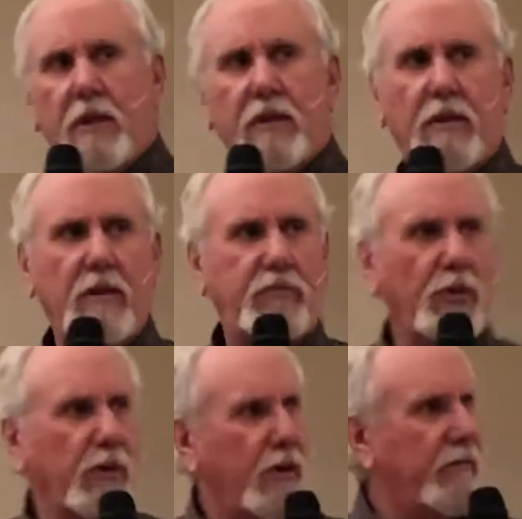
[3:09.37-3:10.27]
The
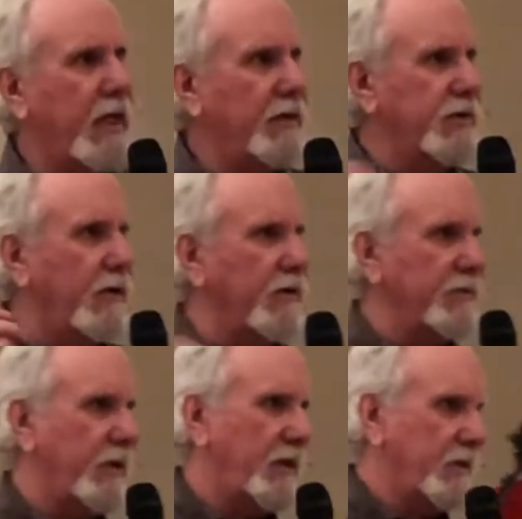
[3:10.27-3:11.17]
plural of that is
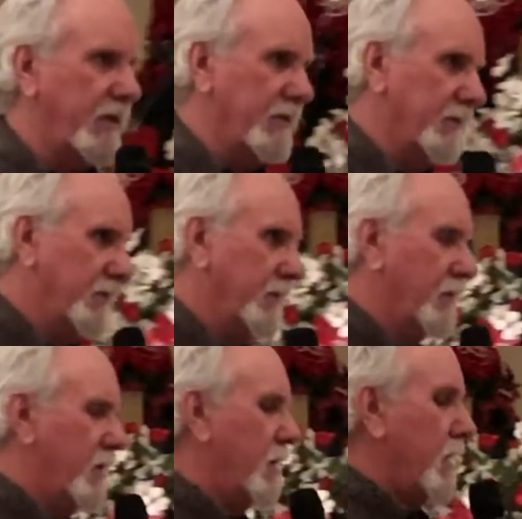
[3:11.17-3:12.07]
charismata.
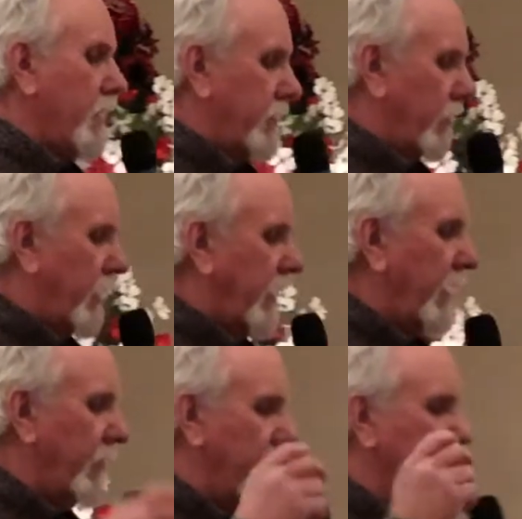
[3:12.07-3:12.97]
So the
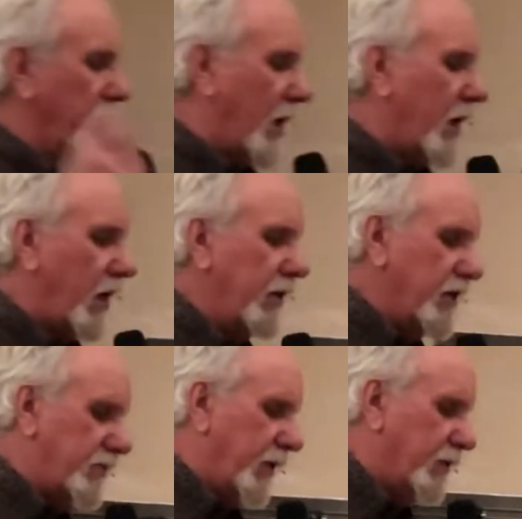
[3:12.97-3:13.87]
charisma,
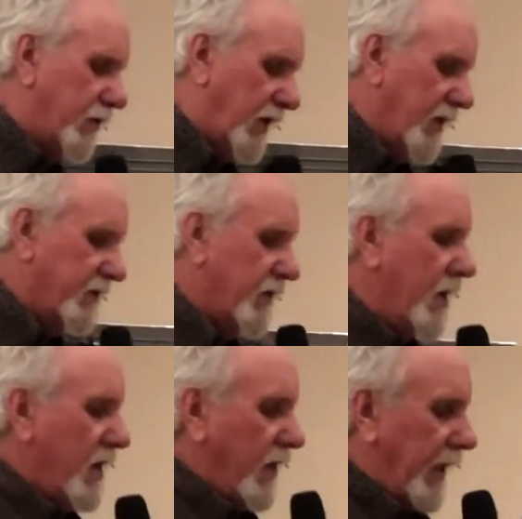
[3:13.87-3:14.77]
the spiritual gifts,
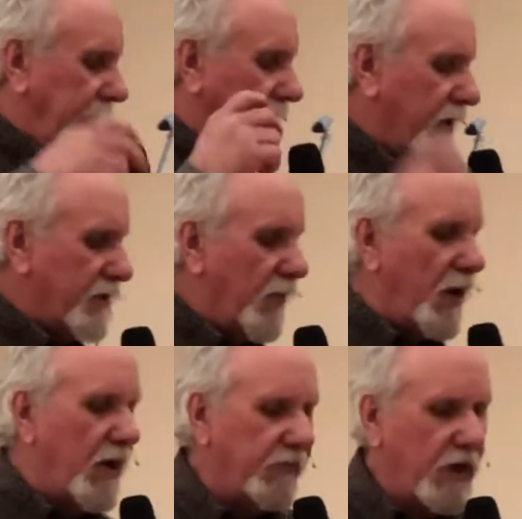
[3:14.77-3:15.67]
the
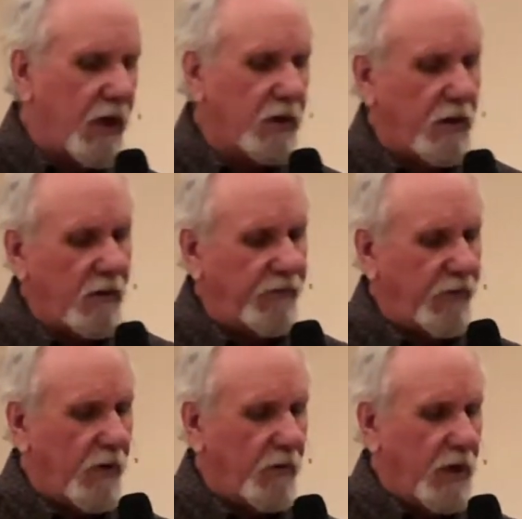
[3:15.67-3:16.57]
charisma of God come
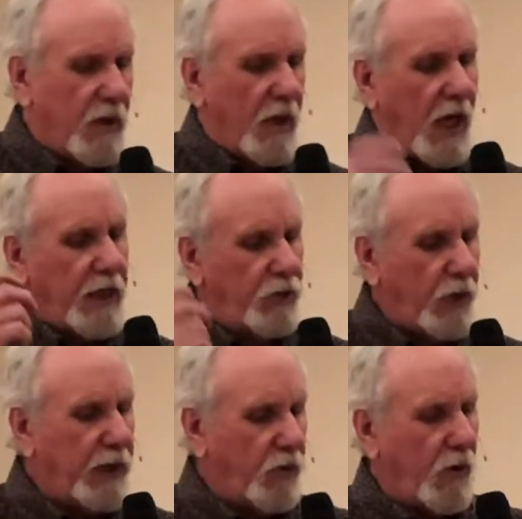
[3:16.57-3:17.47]
from a
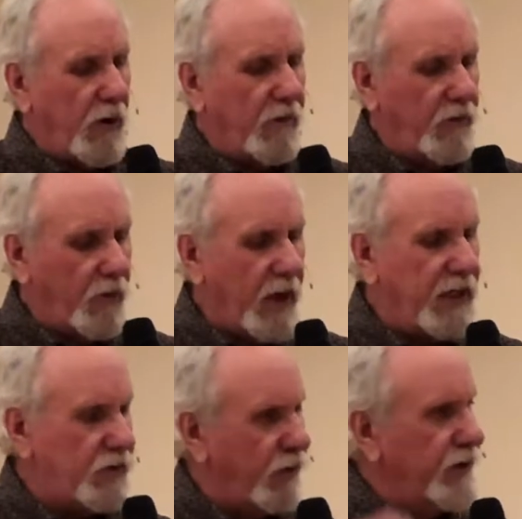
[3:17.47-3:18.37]
Greek word of
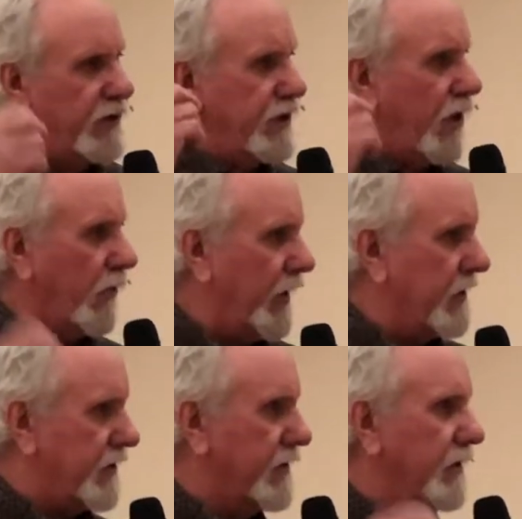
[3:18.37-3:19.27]
grace, which is
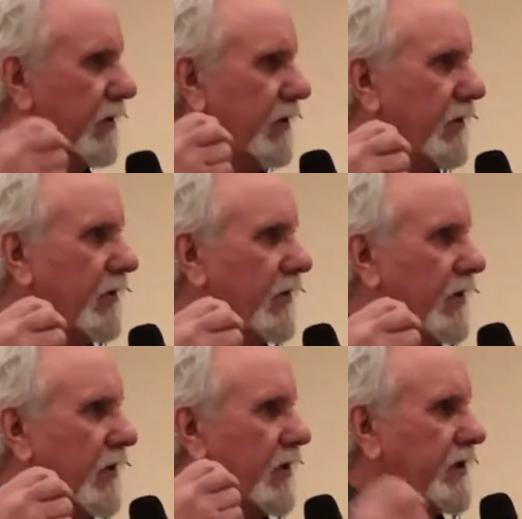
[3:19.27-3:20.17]
charis,
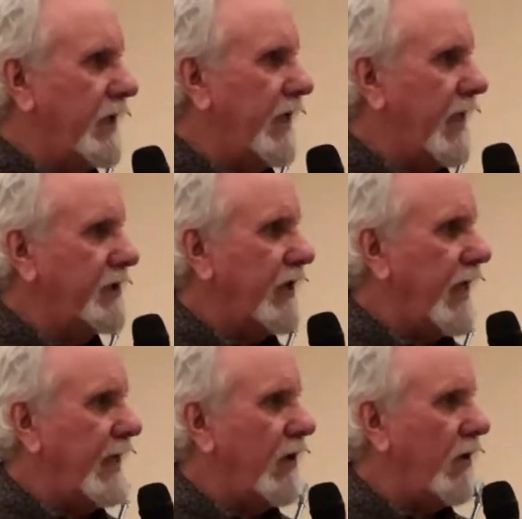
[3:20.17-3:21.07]

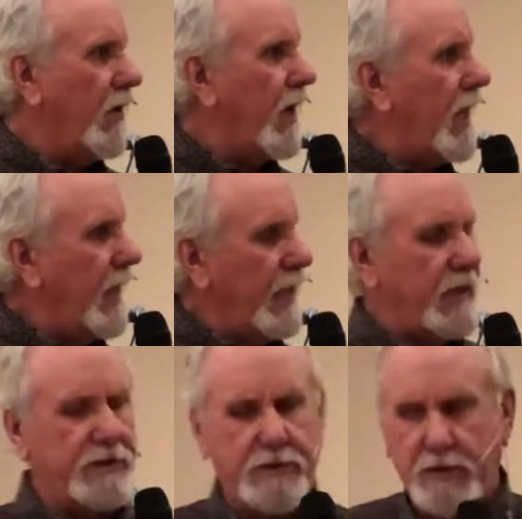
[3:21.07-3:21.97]

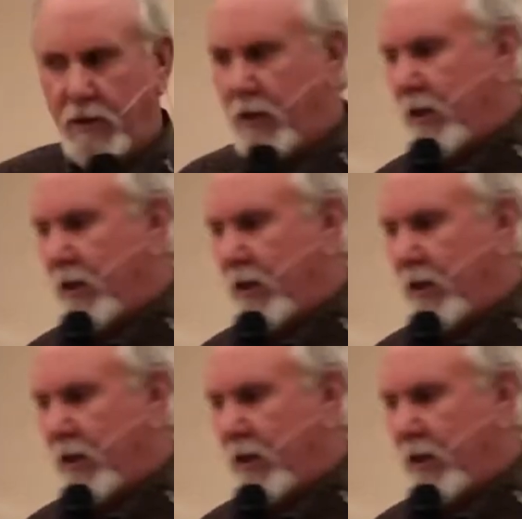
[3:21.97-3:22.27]
C-H-A-R-I-S.